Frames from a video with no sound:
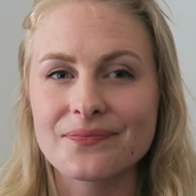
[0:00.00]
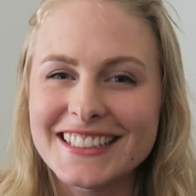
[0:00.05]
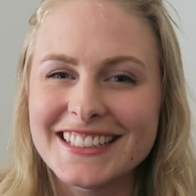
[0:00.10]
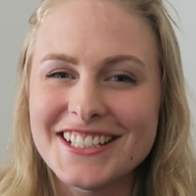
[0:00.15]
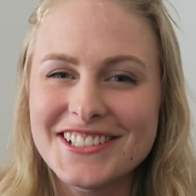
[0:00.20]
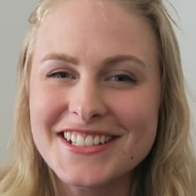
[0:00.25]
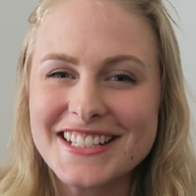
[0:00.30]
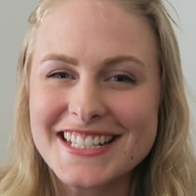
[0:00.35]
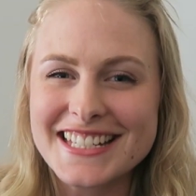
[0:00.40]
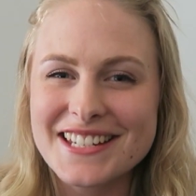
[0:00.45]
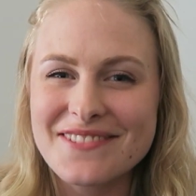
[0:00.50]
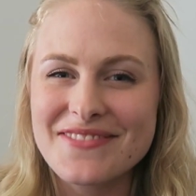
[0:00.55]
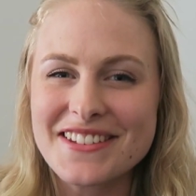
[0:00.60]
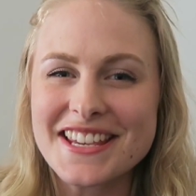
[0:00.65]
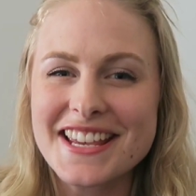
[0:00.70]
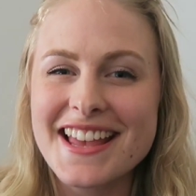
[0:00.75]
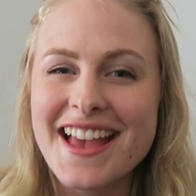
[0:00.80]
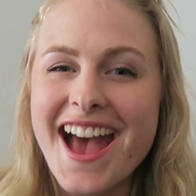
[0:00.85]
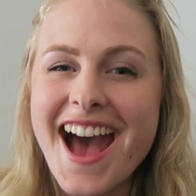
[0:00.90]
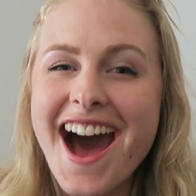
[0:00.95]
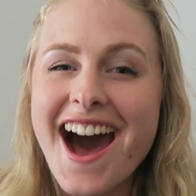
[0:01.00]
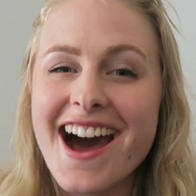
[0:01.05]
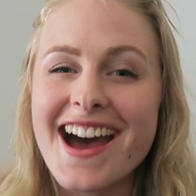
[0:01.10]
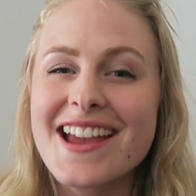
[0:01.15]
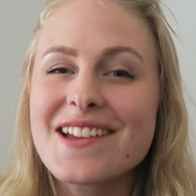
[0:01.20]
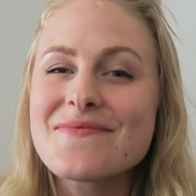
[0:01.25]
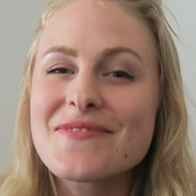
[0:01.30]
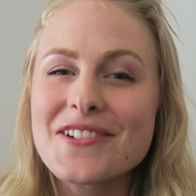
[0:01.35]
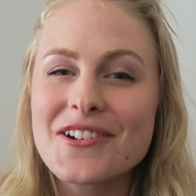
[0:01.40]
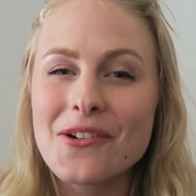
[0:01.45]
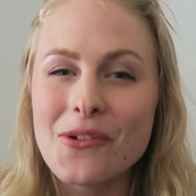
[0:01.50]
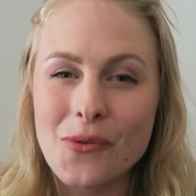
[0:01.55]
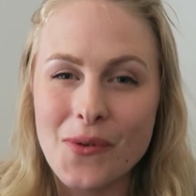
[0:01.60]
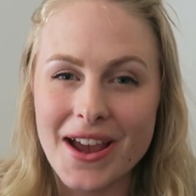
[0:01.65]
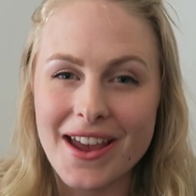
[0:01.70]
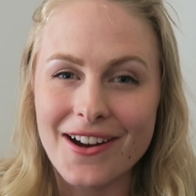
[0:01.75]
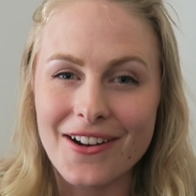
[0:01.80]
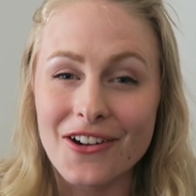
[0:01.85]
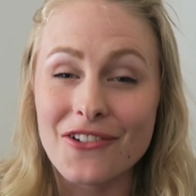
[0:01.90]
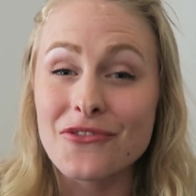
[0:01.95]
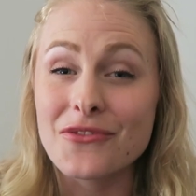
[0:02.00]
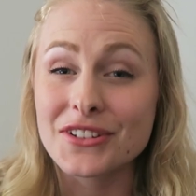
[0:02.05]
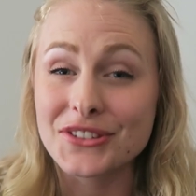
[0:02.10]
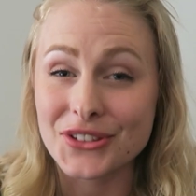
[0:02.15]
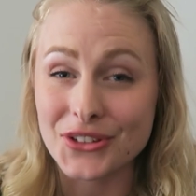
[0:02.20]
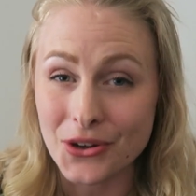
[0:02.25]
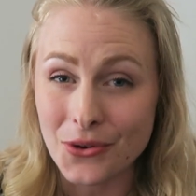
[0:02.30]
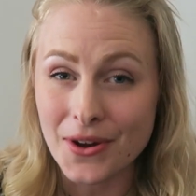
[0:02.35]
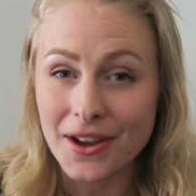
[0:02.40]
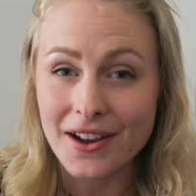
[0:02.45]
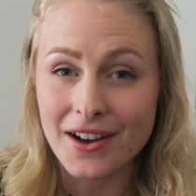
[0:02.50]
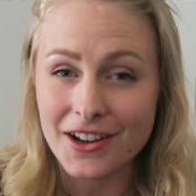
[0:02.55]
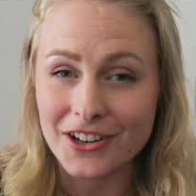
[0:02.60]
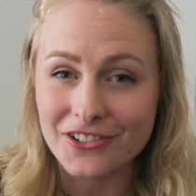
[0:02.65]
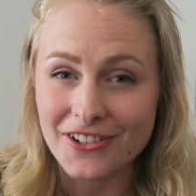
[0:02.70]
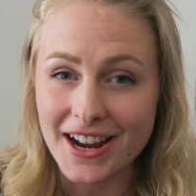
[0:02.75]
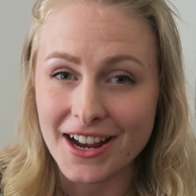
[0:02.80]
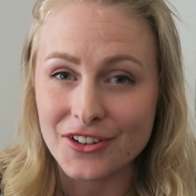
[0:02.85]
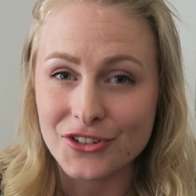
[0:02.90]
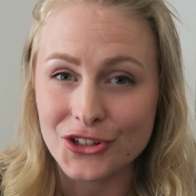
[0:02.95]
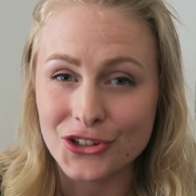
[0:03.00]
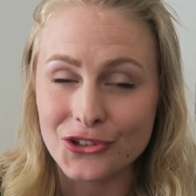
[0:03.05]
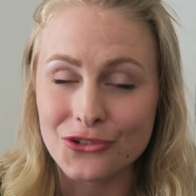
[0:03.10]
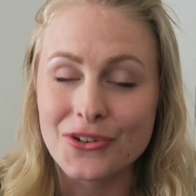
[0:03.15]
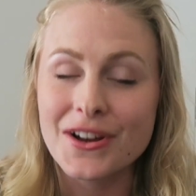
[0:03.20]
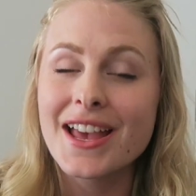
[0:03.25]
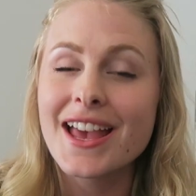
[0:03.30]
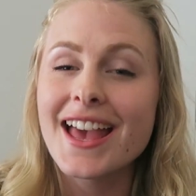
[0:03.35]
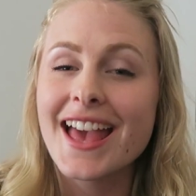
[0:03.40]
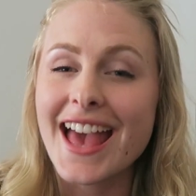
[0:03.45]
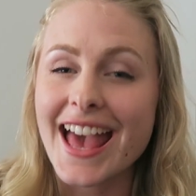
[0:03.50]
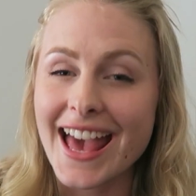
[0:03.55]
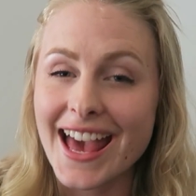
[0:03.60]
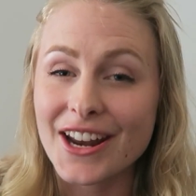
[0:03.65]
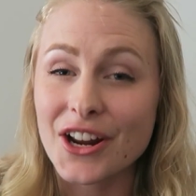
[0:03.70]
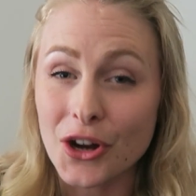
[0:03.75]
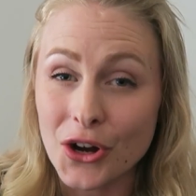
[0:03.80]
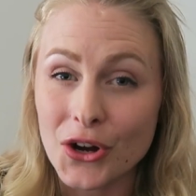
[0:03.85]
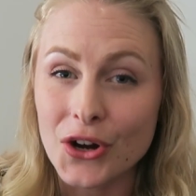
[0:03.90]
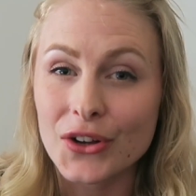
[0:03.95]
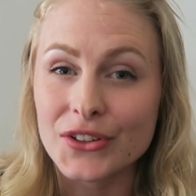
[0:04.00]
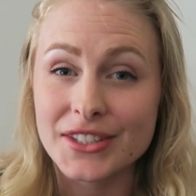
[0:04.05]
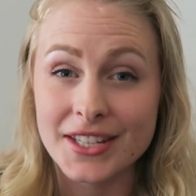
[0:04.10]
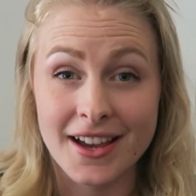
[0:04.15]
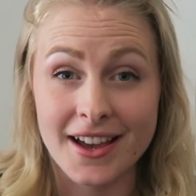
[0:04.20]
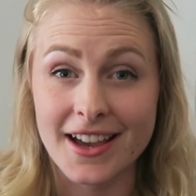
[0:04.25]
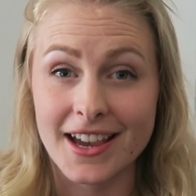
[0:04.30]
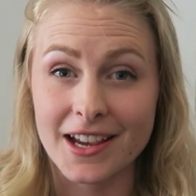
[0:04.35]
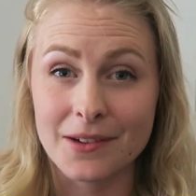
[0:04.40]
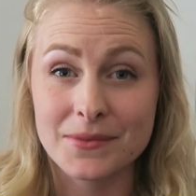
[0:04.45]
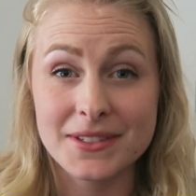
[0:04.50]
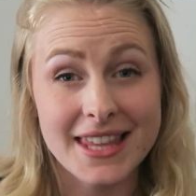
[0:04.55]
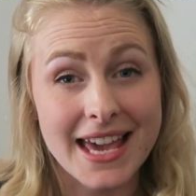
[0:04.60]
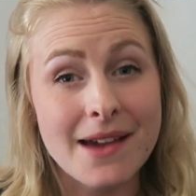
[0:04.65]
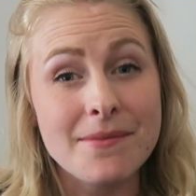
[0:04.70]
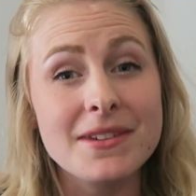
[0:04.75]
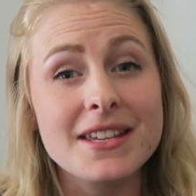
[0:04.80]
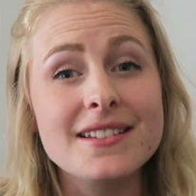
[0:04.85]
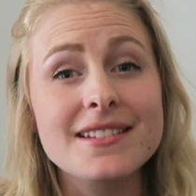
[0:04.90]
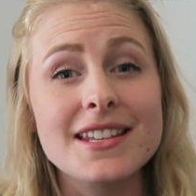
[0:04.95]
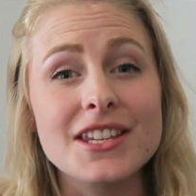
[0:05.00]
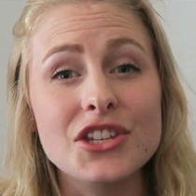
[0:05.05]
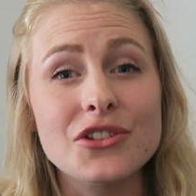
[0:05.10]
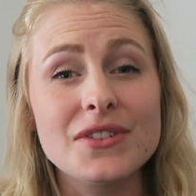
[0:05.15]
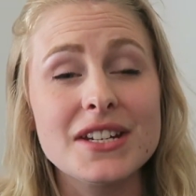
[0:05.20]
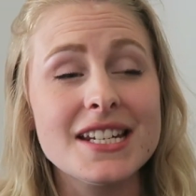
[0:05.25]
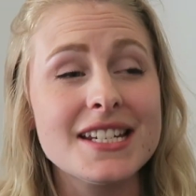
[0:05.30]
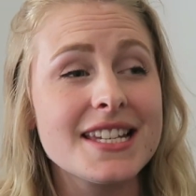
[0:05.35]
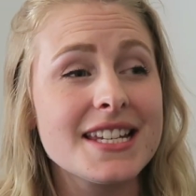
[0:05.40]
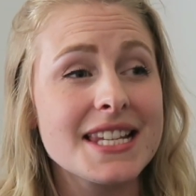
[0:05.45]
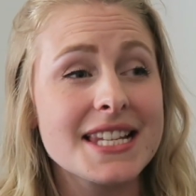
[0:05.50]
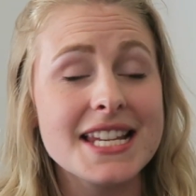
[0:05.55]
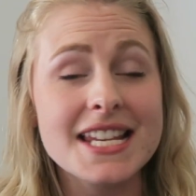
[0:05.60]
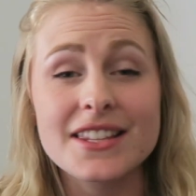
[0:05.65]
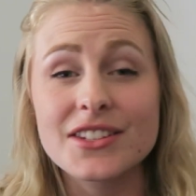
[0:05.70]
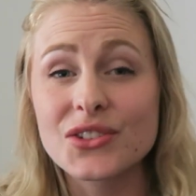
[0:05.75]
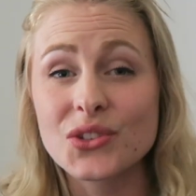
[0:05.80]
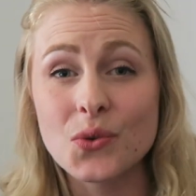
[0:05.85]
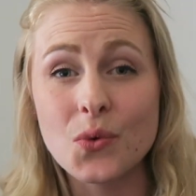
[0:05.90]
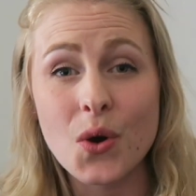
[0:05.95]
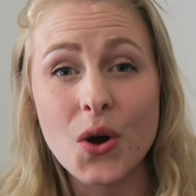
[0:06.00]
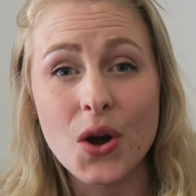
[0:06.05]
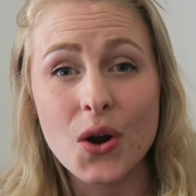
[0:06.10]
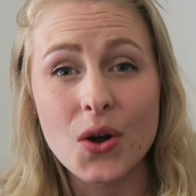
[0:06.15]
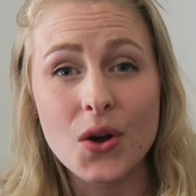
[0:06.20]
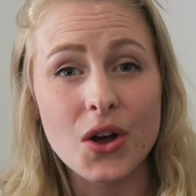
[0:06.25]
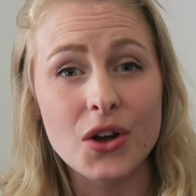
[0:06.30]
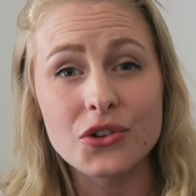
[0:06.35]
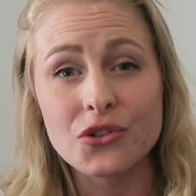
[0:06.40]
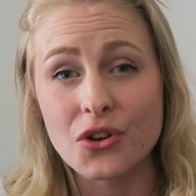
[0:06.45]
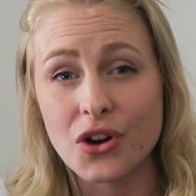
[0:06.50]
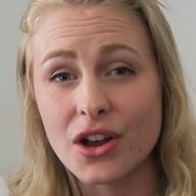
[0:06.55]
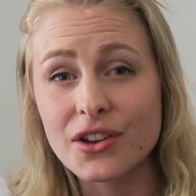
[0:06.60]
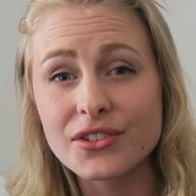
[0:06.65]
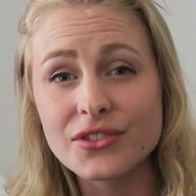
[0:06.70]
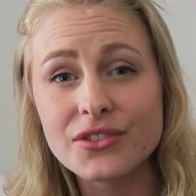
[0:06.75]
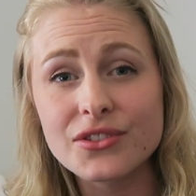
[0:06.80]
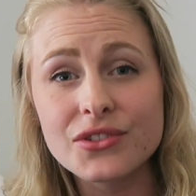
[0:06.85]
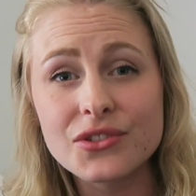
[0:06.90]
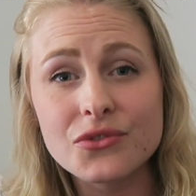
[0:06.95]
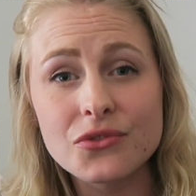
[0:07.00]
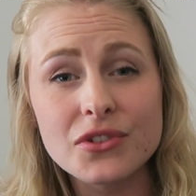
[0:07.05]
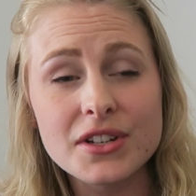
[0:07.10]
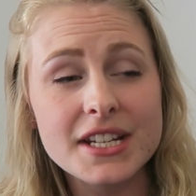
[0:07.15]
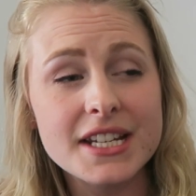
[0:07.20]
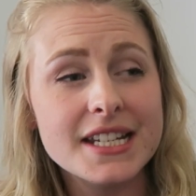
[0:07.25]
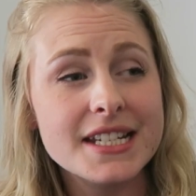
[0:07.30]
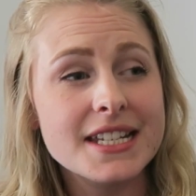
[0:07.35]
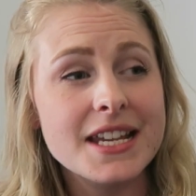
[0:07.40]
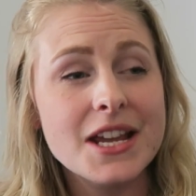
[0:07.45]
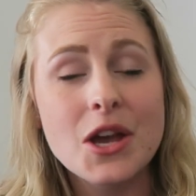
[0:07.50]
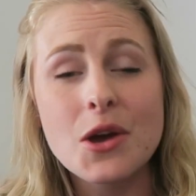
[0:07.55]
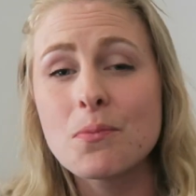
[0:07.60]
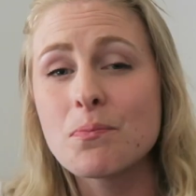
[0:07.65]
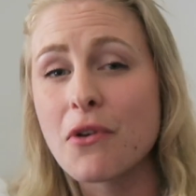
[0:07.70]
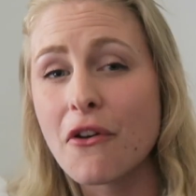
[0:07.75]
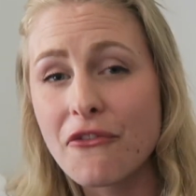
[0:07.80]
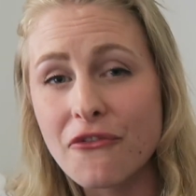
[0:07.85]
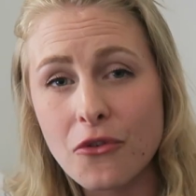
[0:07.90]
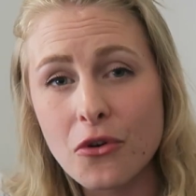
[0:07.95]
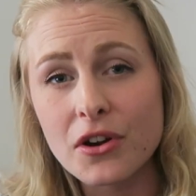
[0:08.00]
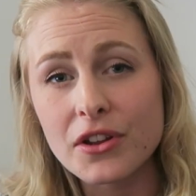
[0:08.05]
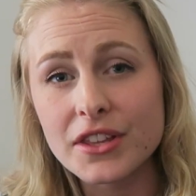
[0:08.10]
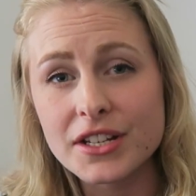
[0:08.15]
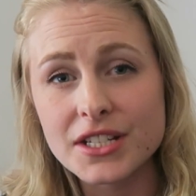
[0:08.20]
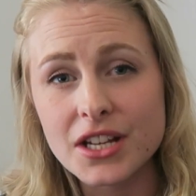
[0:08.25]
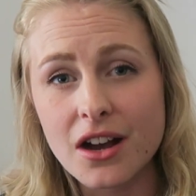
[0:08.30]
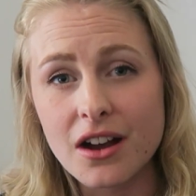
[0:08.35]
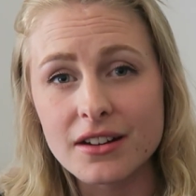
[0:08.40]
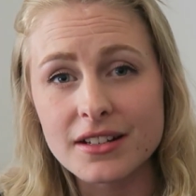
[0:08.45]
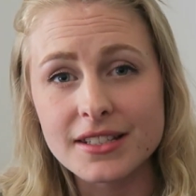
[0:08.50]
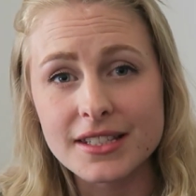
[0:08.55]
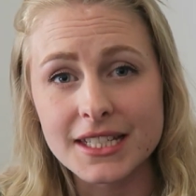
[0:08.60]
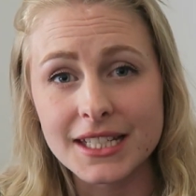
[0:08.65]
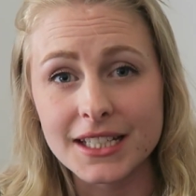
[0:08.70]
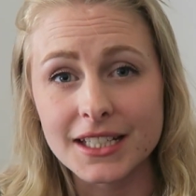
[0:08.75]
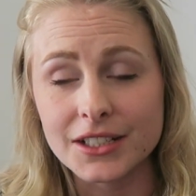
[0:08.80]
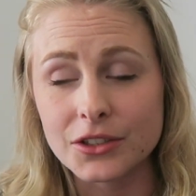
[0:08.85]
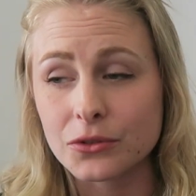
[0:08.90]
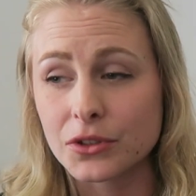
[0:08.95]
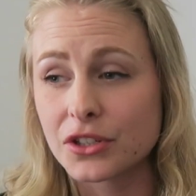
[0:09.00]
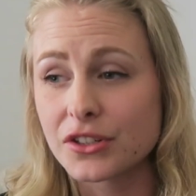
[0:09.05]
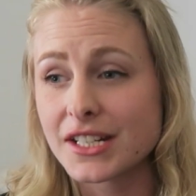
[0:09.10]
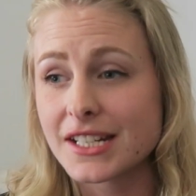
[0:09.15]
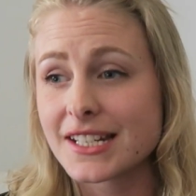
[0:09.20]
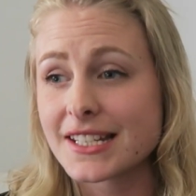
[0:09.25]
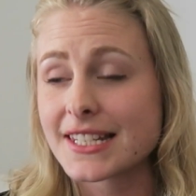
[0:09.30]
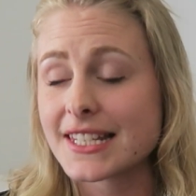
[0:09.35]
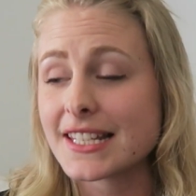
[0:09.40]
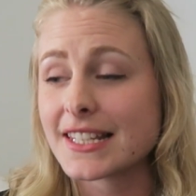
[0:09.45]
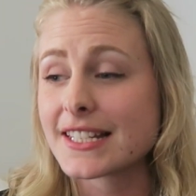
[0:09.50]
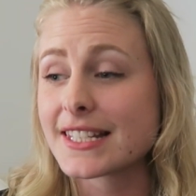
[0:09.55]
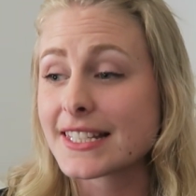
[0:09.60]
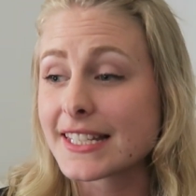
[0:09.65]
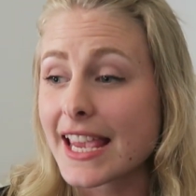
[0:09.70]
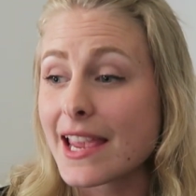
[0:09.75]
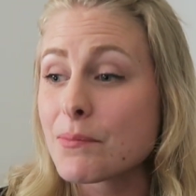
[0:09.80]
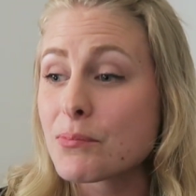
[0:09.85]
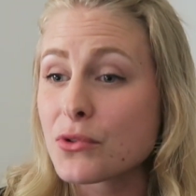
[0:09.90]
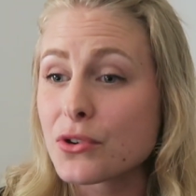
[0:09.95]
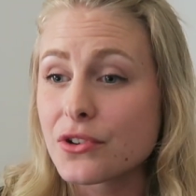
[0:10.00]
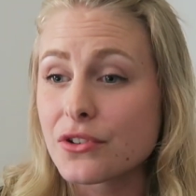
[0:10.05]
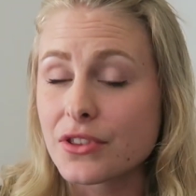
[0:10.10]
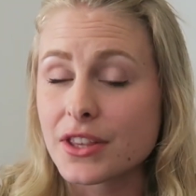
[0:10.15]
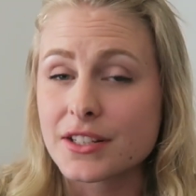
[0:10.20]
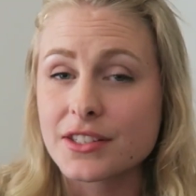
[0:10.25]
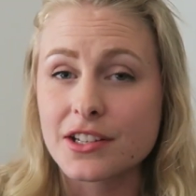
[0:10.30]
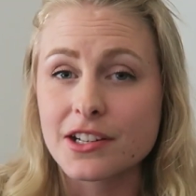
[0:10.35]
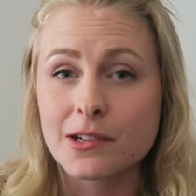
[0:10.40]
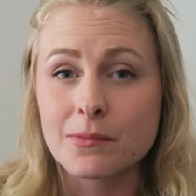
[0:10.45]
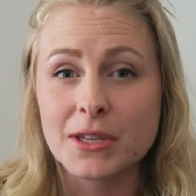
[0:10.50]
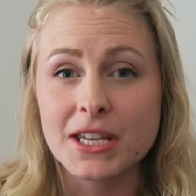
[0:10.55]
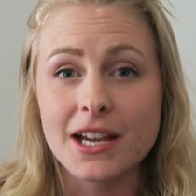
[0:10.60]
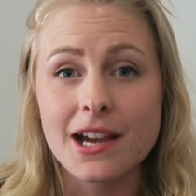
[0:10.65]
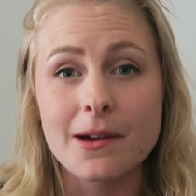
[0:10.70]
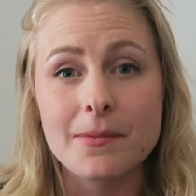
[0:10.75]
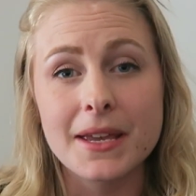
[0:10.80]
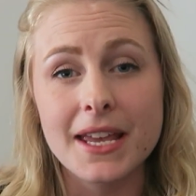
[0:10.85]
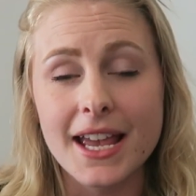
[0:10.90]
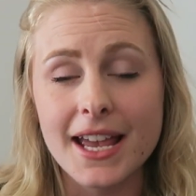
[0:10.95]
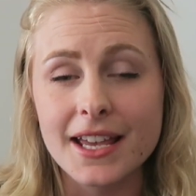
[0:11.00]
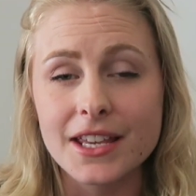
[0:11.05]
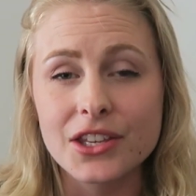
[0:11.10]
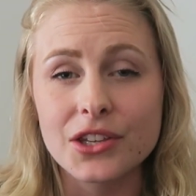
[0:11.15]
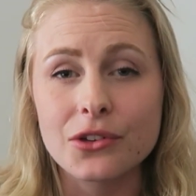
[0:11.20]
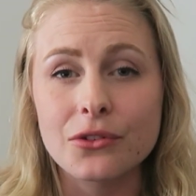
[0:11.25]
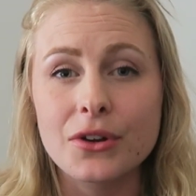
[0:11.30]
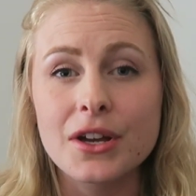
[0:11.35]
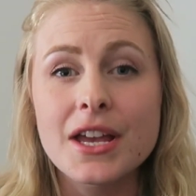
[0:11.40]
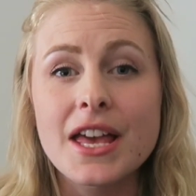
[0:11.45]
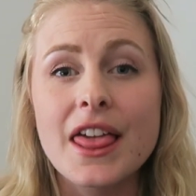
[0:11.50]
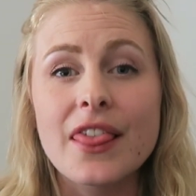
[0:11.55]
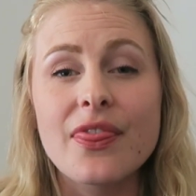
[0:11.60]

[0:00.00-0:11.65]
You need to be hyper aware of what's going on around you at all times. That means that you need to see the squirrel across the street before the dogs see it, or you need to see the skateboarder that's gonna be coming at you.